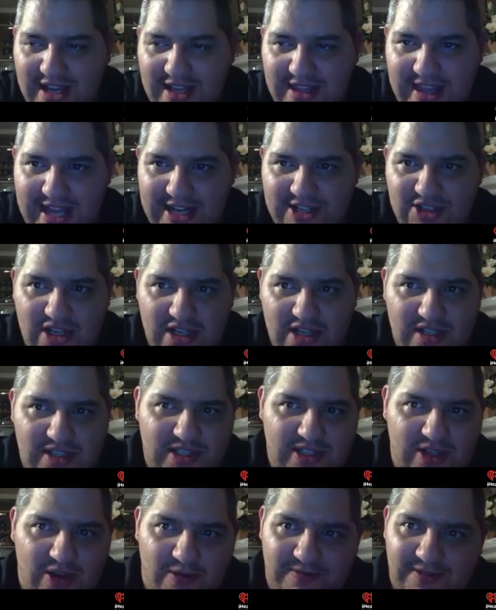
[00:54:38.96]
that shit's
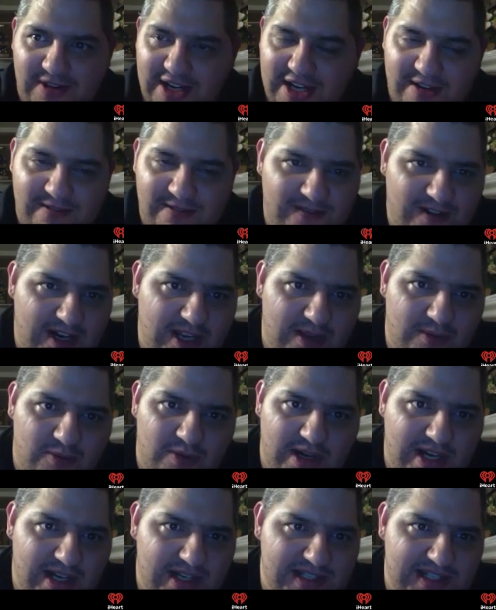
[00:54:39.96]
so fucking funny
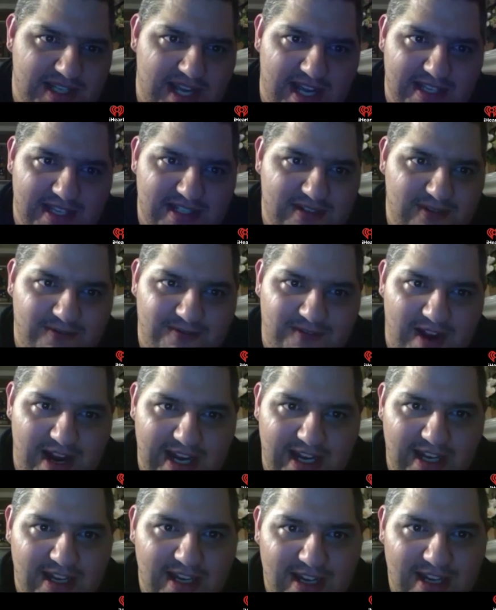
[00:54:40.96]
when he decides to
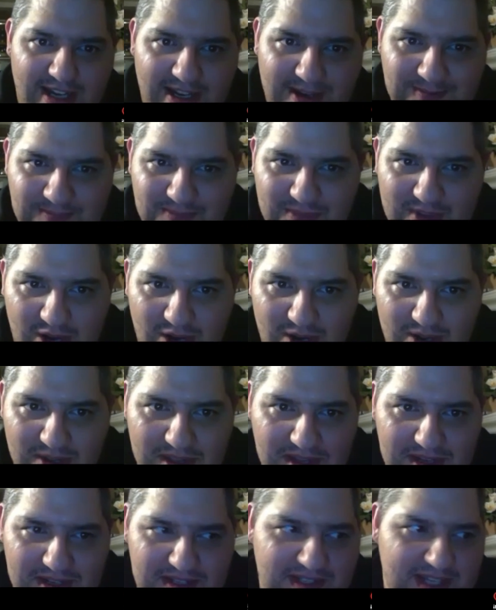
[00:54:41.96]
fight all
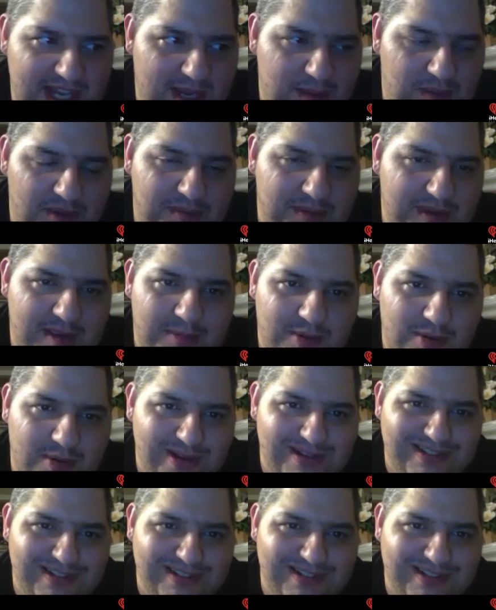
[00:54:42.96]
the disabled people.